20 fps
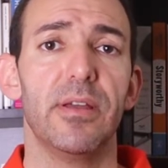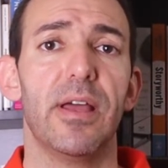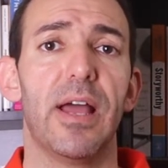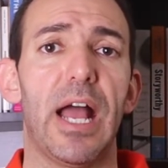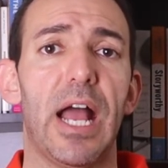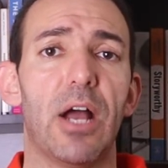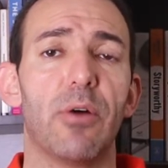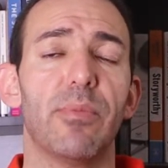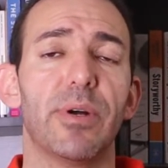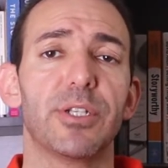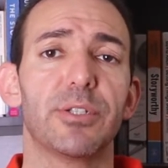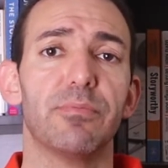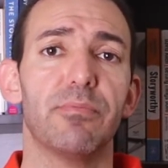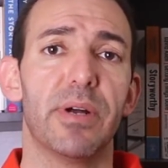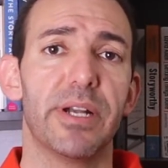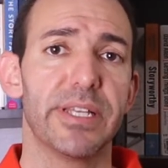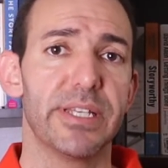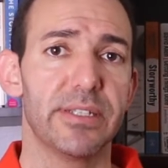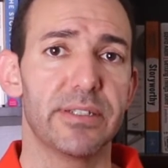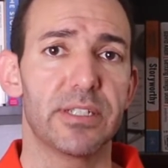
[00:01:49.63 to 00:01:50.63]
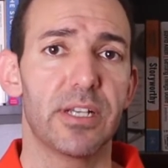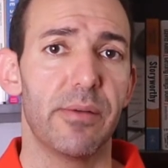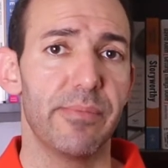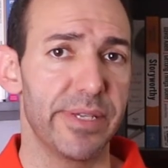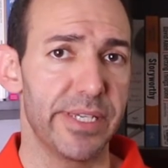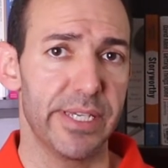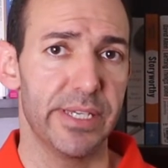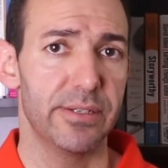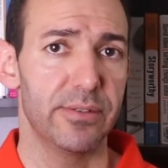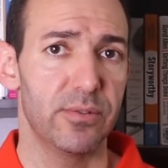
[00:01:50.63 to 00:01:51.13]
How much money is
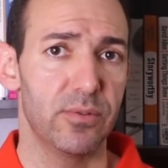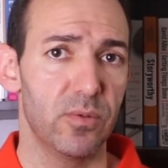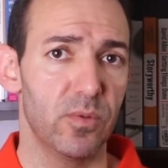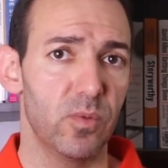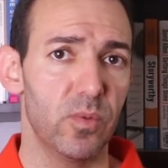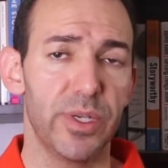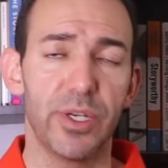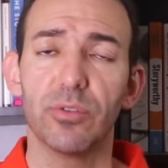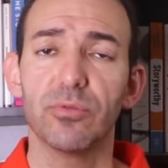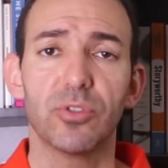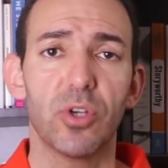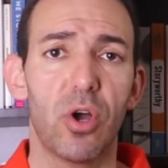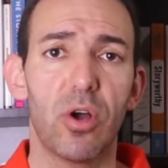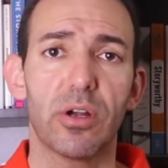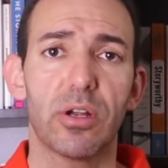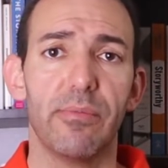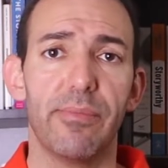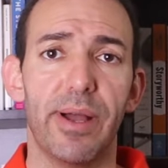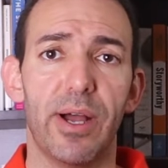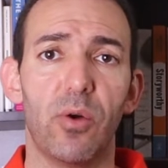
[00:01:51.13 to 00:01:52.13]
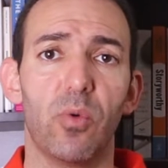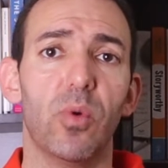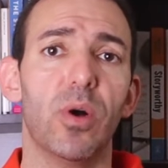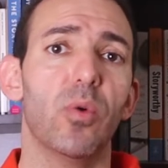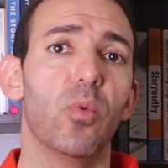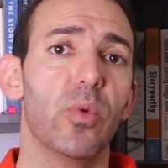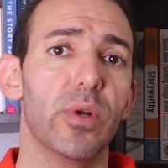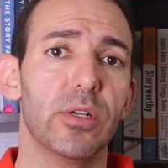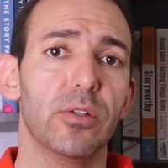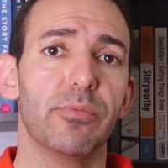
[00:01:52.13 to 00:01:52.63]
coming in? We don't talk about
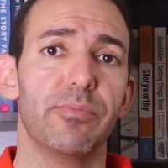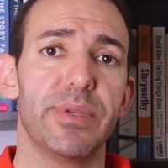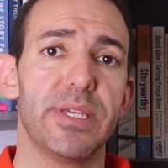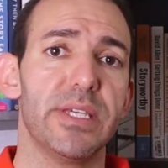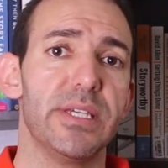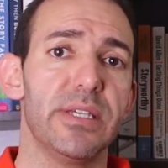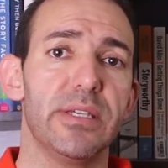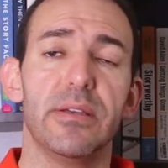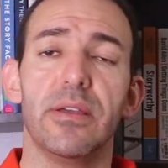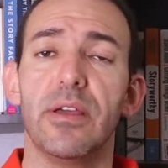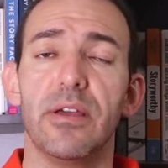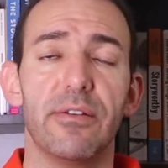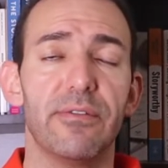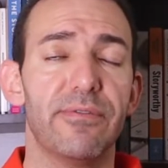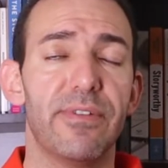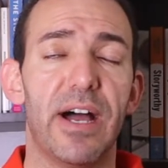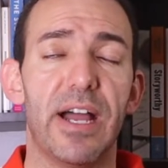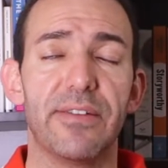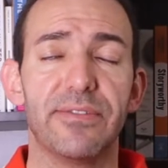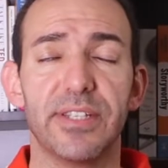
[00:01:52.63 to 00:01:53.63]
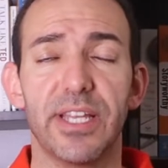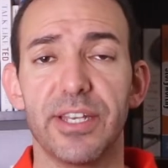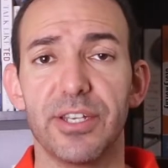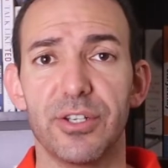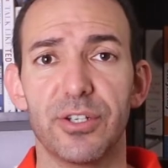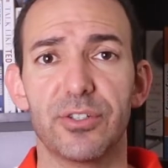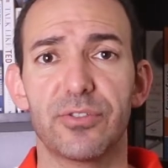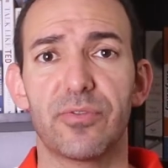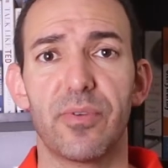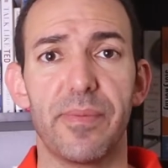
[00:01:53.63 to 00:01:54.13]
what will be 5-10
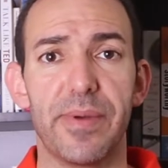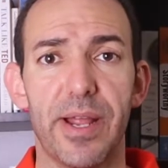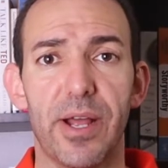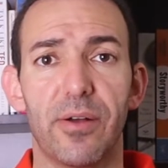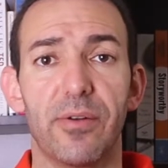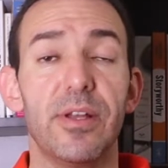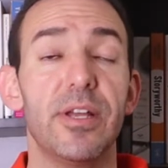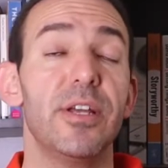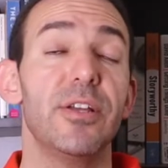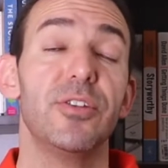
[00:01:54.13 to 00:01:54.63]
years from now.